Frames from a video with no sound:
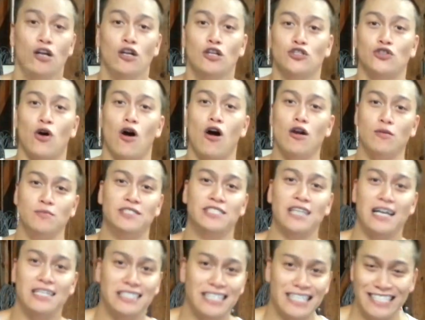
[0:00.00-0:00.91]
so arm
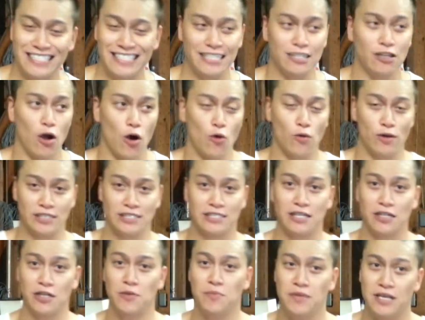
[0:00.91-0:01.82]
size isn't always
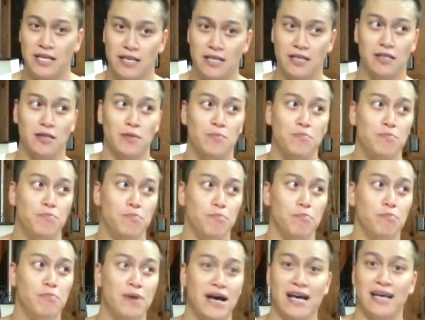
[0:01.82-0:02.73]
going to be the
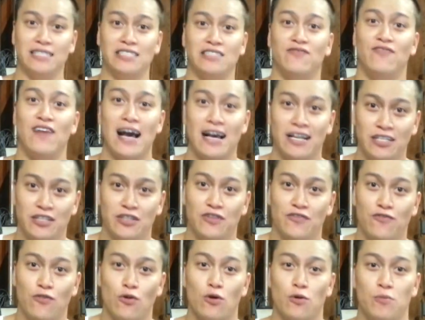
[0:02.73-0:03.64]
best factor
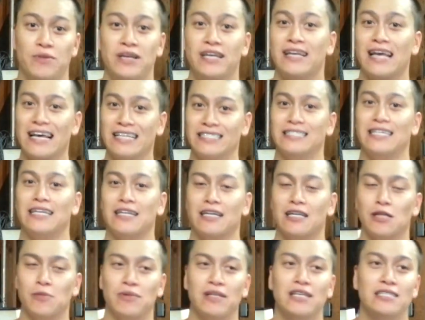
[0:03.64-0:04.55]
for being
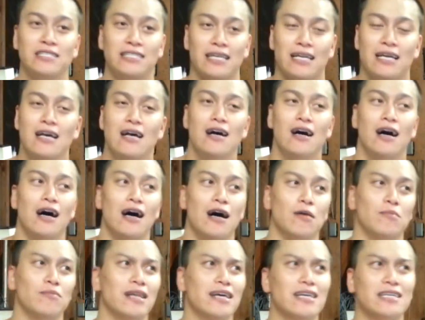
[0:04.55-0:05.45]
aesthetically pleasing.
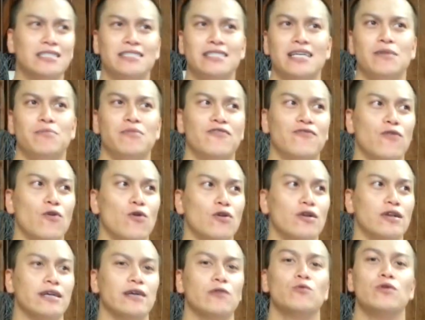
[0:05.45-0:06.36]
Like I said
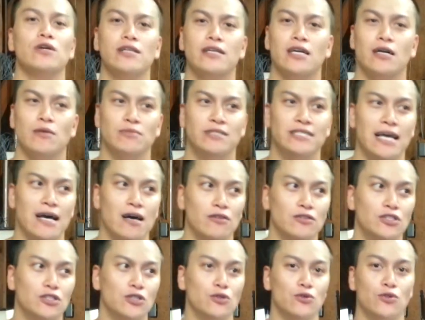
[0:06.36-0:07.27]
before, it really comes
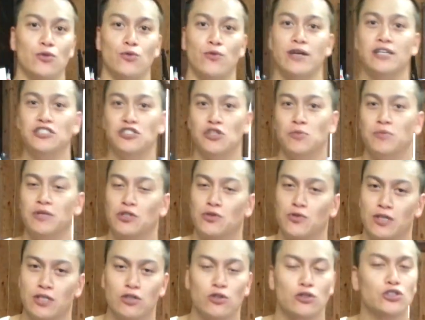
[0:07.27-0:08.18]
down to the ratio
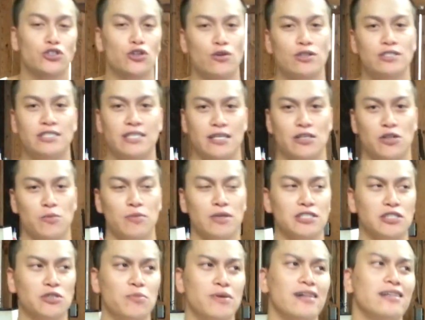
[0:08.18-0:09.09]
between your joints and your
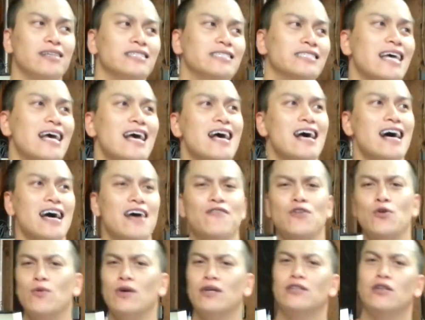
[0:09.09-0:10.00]
muscle bellies.
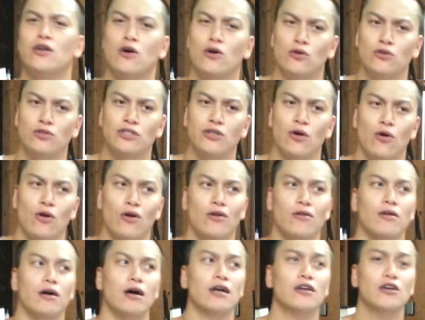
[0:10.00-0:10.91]
Everyone knows,
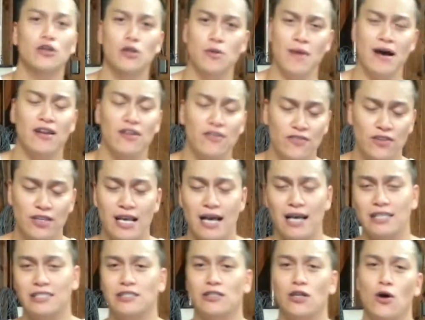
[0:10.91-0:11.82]
or a good amount of you
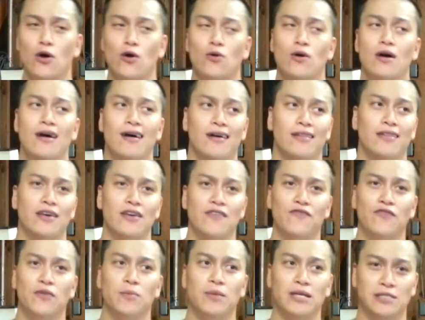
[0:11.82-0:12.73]
guys know, the
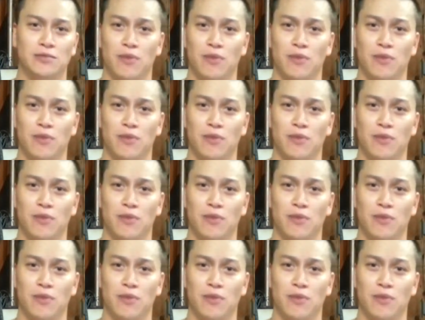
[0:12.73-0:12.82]
infamous